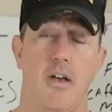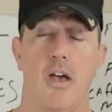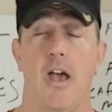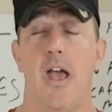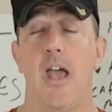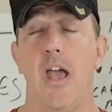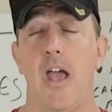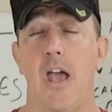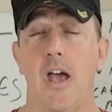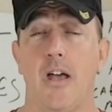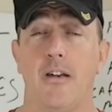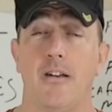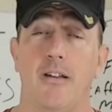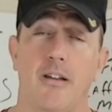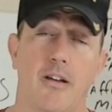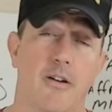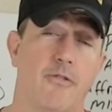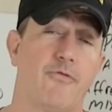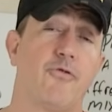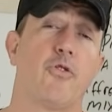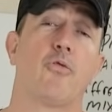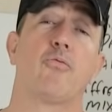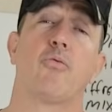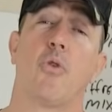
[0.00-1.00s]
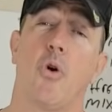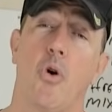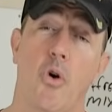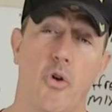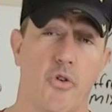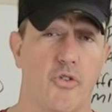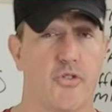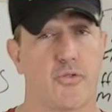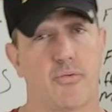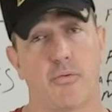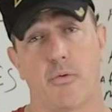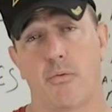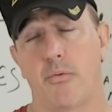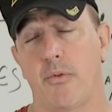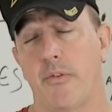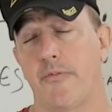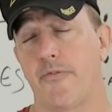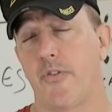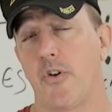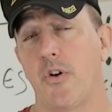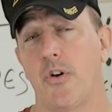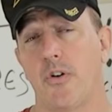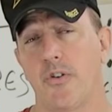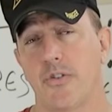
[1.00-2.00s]
And if the roles were
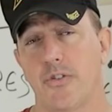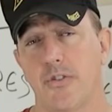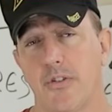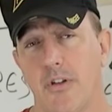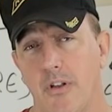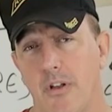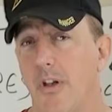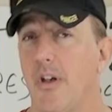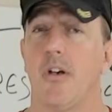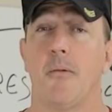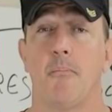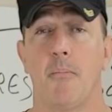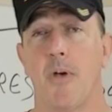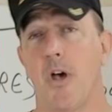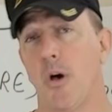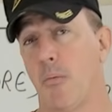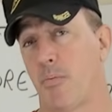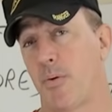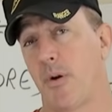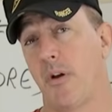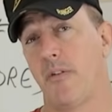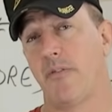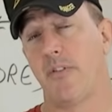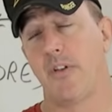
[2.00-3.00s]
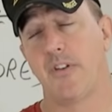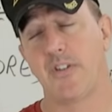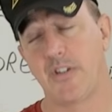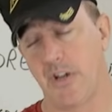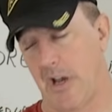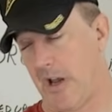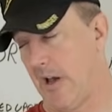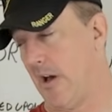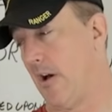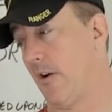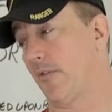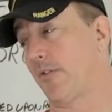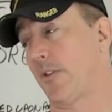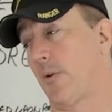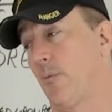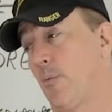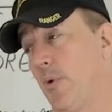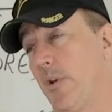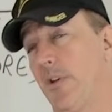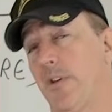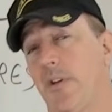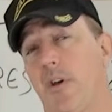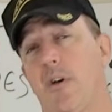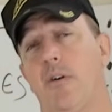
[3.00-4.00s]
reversed, male privilege out the
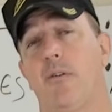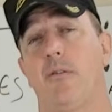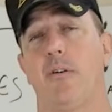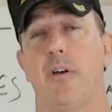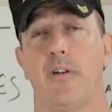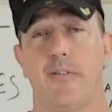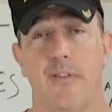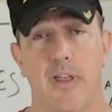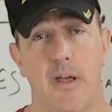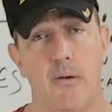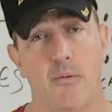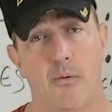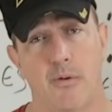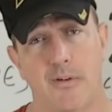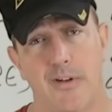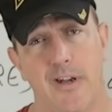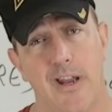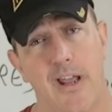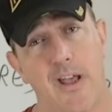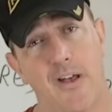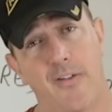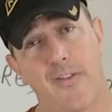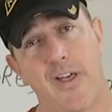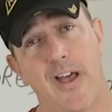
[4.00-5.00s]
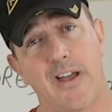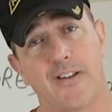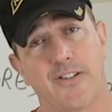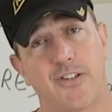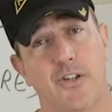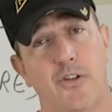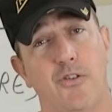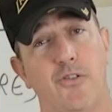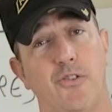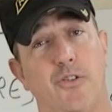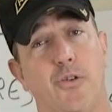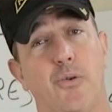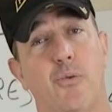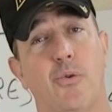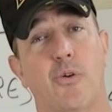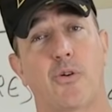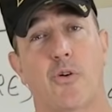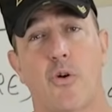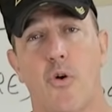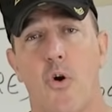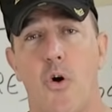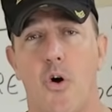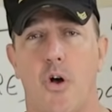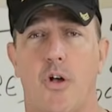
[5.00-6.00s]
window, and they would nail that dude to a
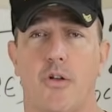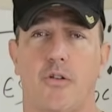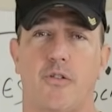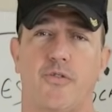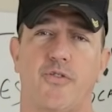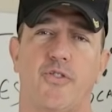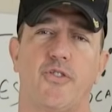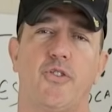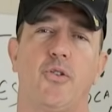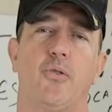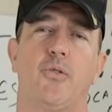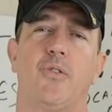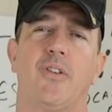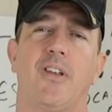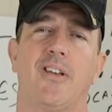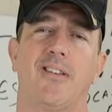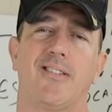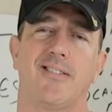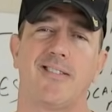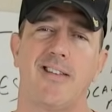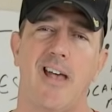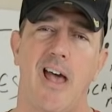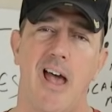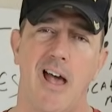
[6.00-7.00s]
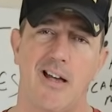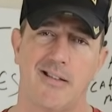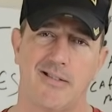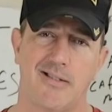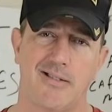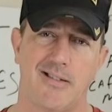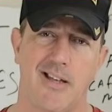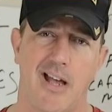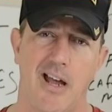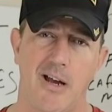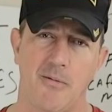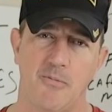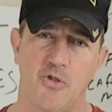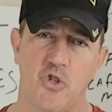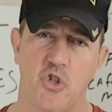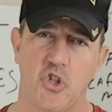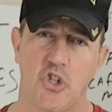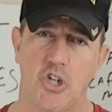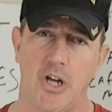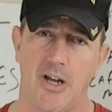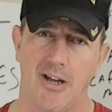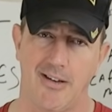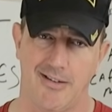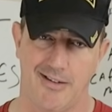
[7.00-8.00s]
cross for doing the exact same
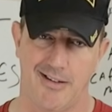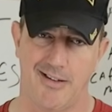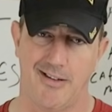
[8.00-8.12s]
shit.